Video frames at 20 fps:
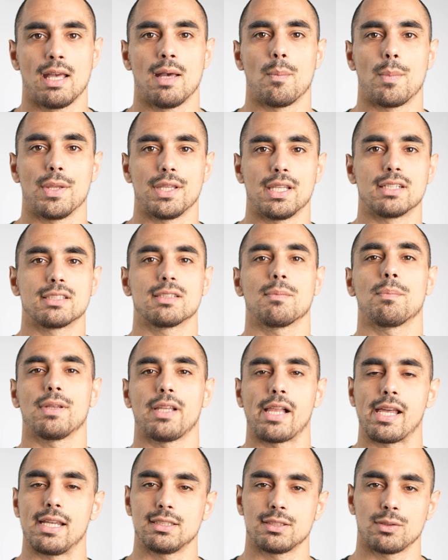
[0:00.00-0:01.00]
But there's a
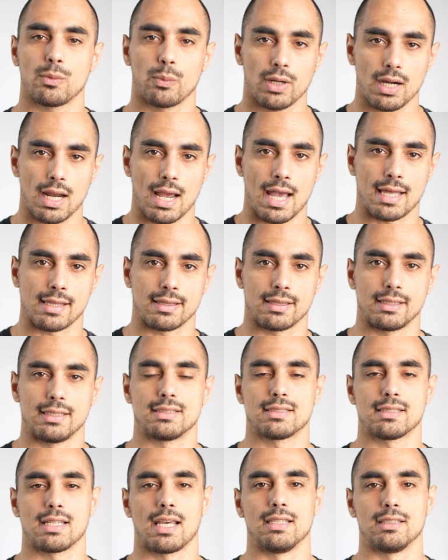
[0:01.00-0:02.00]
place where
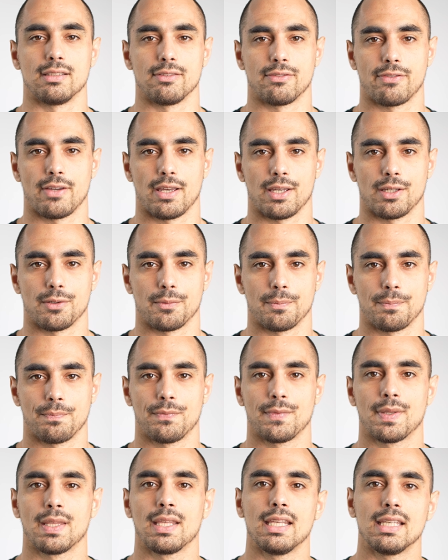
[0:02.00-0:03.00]
athletes tend to fail.
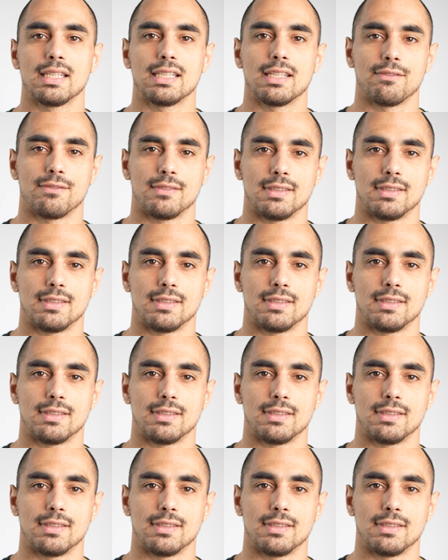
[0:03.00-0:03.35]
Give